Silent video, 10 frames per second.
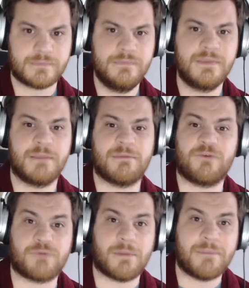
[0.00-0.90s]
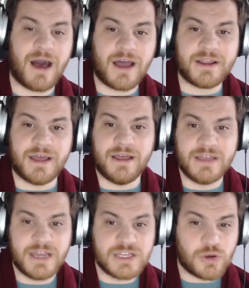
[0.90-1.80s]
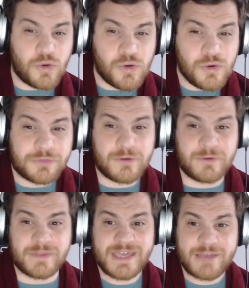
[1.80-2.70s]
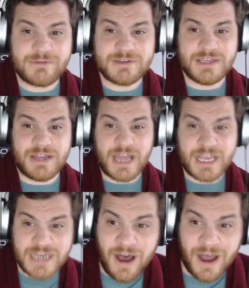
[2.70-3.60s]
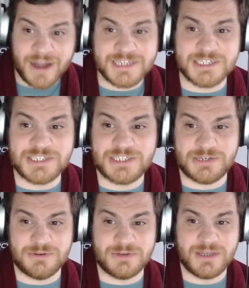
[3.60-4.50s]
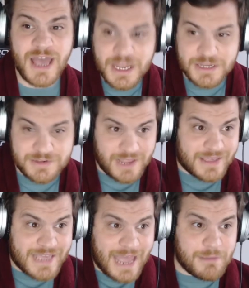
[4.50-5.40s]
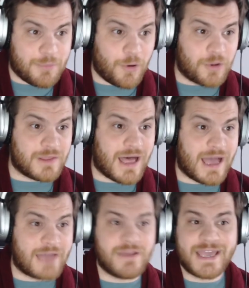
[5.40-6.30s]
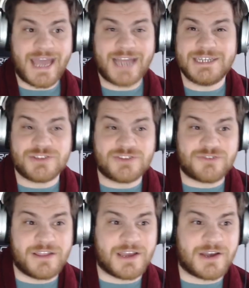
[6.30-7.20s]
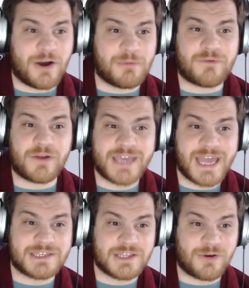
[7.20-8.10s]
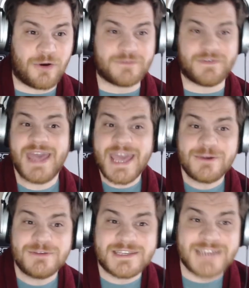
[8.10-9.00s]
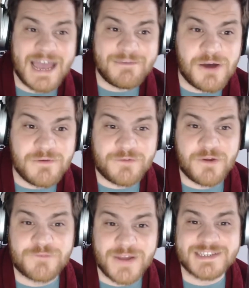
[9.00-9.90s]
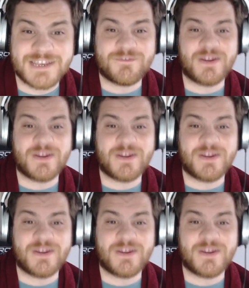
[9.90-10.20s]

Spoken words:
Before Rapana tore through on the kick return and carnage ensued. New Zealand kept the ball alive, catching Australia cold before a kick to the corner for Hiku to dive over for a frantic finish.